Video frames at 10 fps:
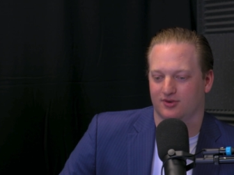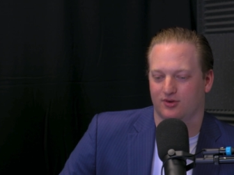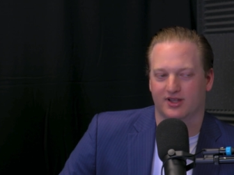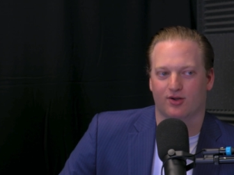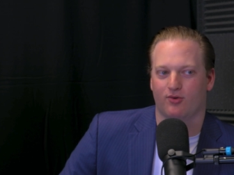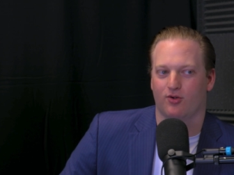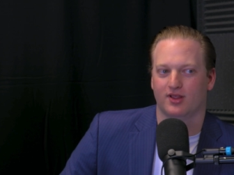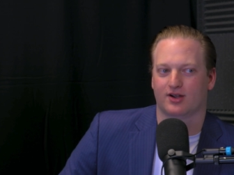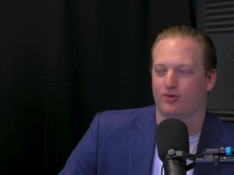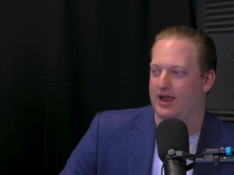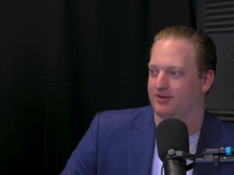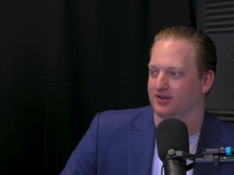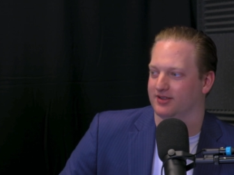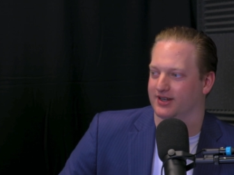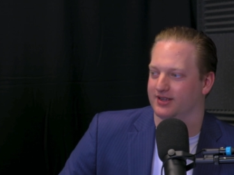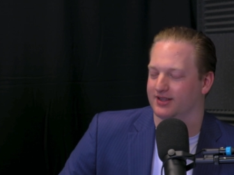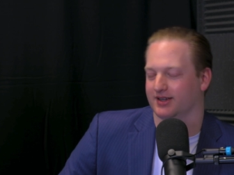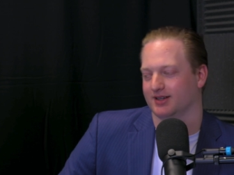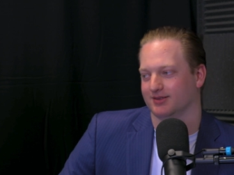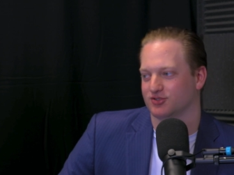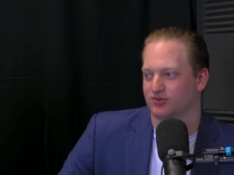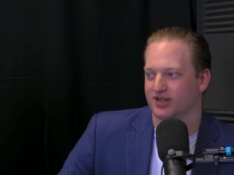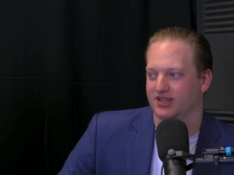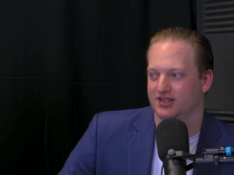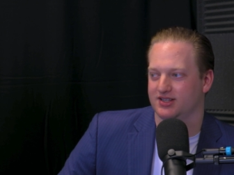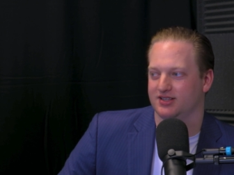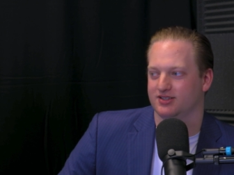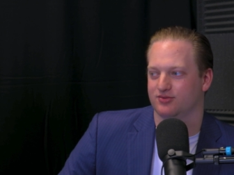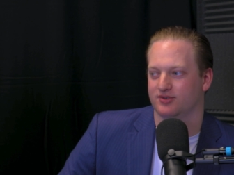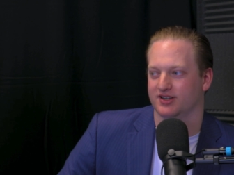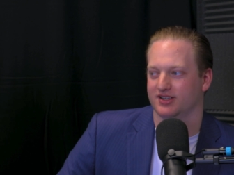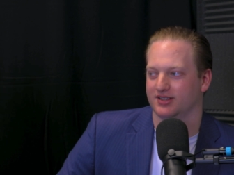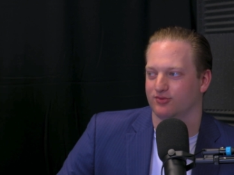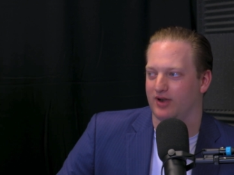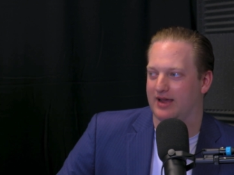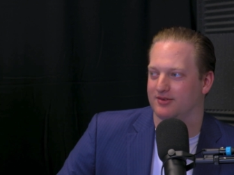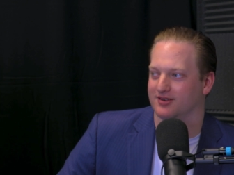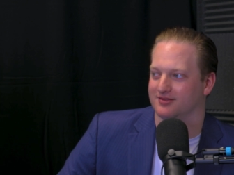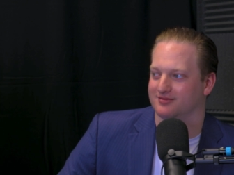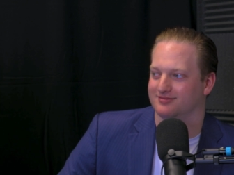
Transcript: Or like a Raptor. Like a 2020 Raptor.